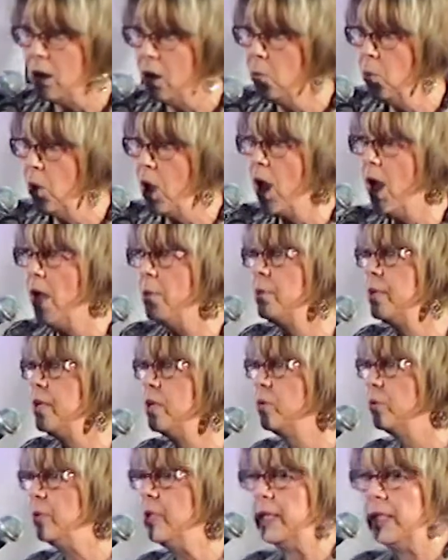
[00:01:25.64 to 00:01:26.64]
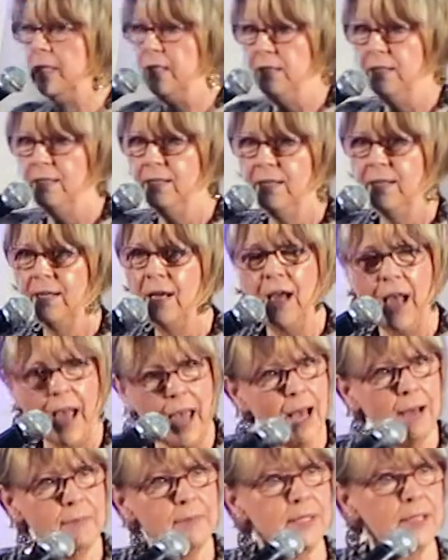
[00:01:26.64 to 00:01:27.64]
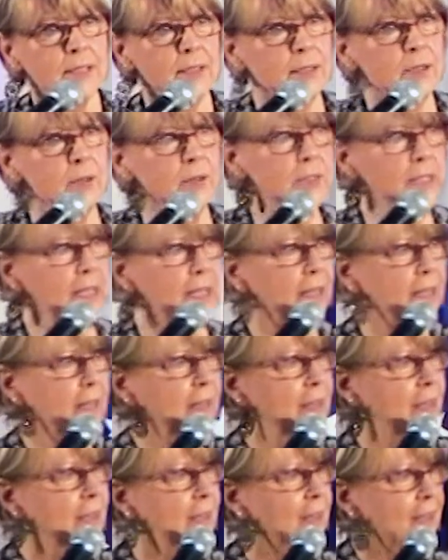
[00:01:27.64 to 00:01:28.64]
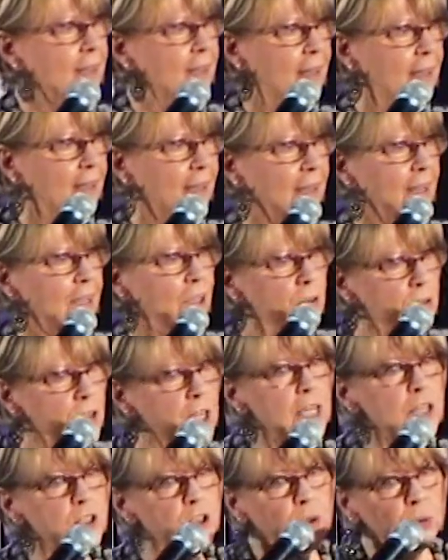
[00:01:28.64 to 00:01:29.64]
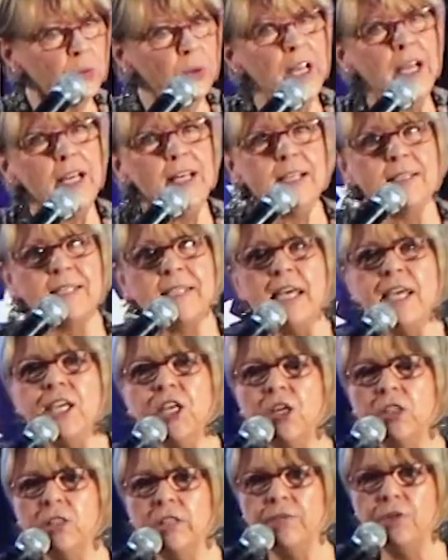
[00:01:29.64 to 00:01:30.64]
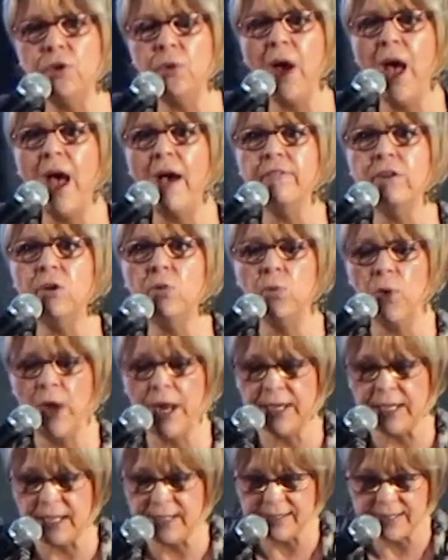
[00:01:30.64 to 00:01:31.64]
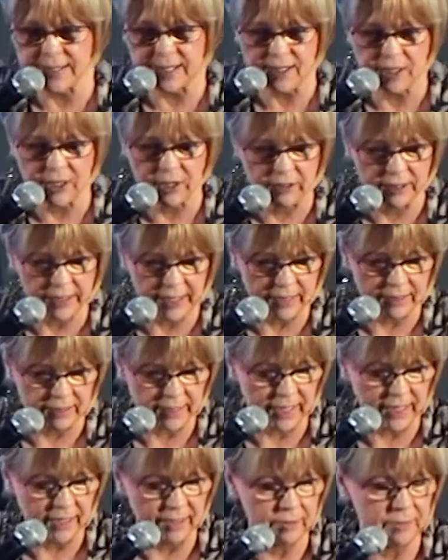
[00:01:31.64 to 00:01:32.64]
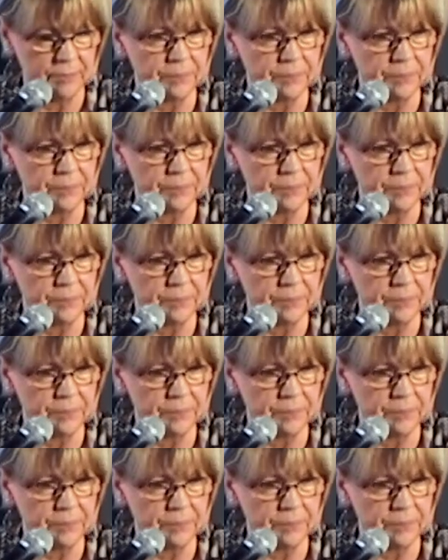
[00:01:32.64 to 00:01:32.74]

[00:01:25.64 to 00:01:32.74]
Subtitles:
Well, I would agree. Absolutely. You need to read Ezekiel if you haven't read Ezekiel lately.